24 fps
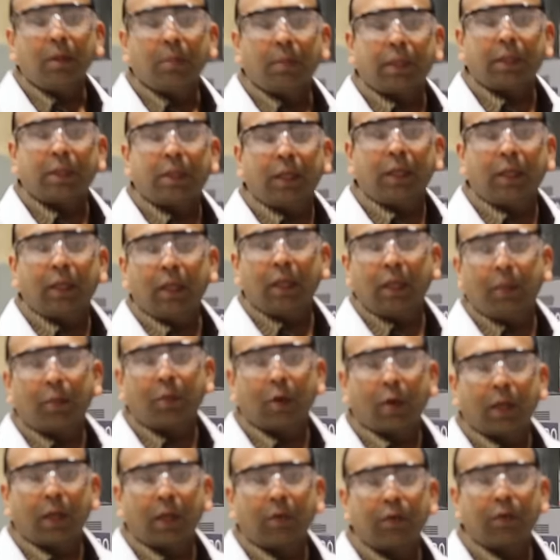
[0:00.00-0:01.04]
but creating a
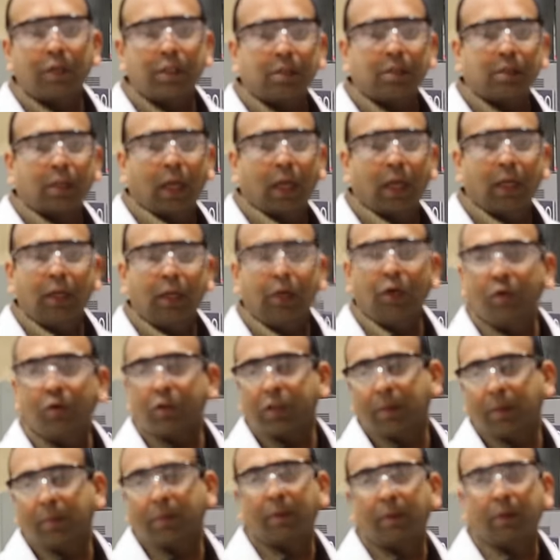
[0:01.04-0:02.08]
product which is highly
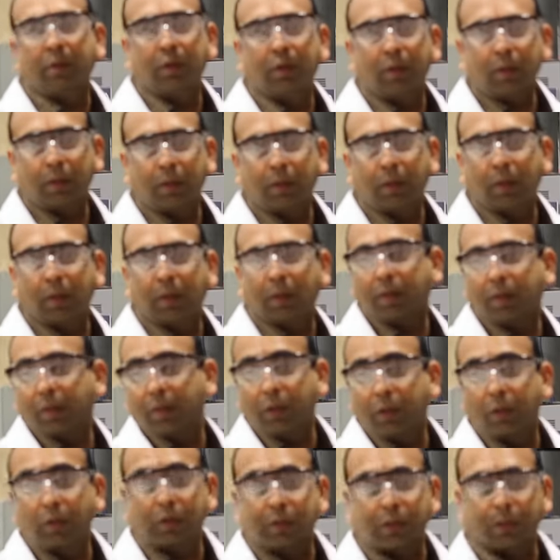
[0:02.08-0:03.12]
usable. Uh,
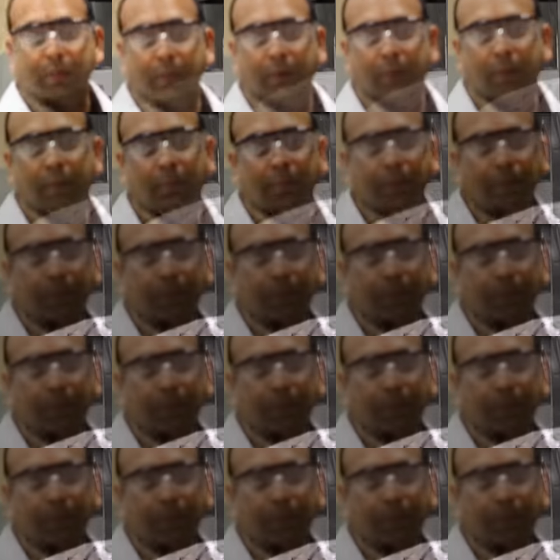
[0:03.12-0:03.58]
usable.